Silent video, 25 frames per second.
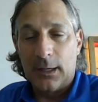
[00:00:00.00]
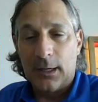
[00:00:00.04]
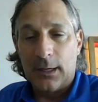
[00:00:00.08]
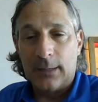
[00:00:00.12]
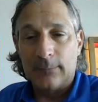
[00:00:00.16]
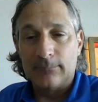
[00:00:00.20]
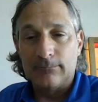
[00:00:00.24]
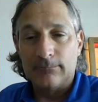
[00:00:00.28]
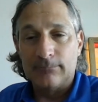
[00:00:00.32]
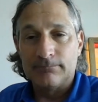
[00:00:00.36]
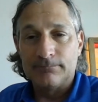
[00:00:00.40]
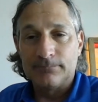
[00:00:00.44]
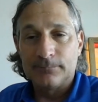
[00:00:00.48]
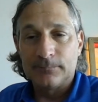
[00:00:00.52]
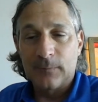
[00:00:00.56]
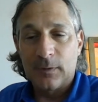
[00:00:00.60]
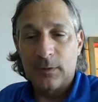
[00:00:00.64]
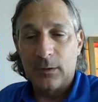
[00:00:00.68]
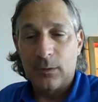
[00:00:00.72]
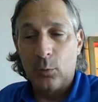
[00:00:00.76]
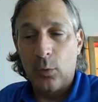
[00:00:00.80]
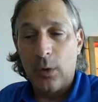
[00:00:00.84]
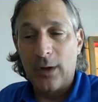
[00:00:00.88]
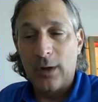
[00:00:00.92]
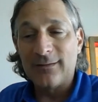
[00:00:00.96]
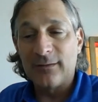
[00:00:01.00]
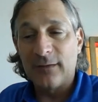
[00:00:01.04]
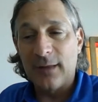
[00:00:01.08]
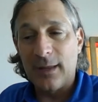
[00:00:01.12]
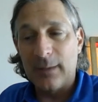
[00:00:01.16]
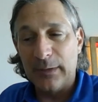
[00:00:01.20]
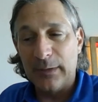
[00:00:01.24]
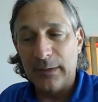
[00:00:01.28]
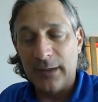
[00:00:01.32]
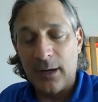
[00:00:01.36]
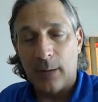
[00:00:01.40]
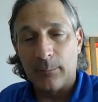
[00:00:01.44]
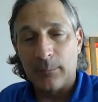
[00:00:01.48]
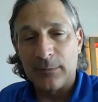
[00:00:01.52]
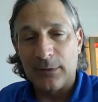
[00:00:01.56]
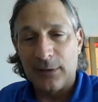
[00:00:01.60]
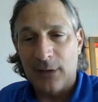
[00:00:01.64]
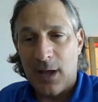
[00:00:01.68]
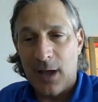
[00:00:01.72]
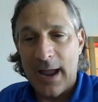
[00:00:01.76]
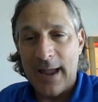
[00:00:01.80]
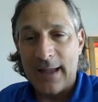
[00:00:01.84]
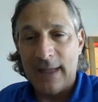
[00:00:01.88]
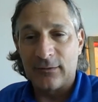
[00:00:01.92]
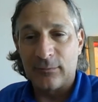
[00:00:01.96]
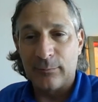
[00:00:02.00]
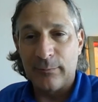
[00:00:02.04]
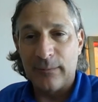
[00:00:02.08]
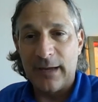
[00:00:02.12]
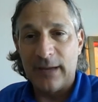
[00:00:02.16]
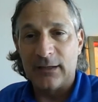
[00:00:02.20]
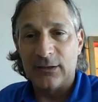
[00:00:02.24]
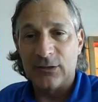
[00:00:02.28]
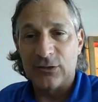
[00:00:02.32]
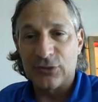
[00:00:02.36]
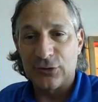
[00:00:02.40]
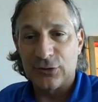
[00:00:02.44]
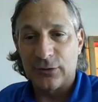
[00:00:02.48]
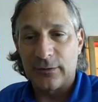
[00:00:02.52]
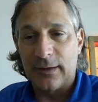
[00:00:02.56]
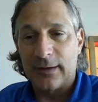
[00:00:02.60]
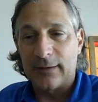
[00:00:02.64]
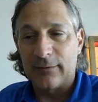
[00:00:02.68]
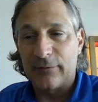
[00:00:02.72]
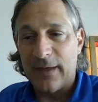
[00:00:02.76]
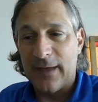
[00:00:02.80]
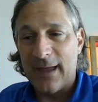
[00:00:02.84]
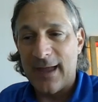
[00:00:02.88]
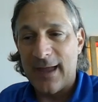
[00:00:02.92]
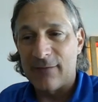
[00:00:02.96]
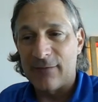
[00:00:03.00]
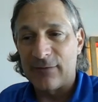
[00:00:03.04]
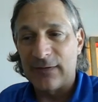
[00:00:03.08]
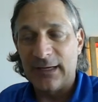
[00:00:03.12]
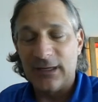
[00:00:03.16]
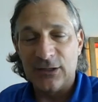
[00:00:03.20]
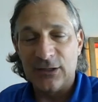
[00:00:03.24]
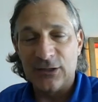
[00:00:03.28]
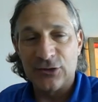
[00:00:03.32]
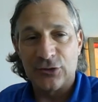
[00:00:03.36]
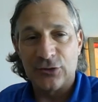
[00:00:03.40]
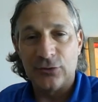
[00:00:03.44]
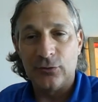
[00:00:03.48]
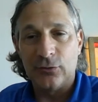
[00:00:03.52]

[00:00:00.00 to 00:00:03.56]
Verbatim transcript: um, once they become clients making sure that if they have any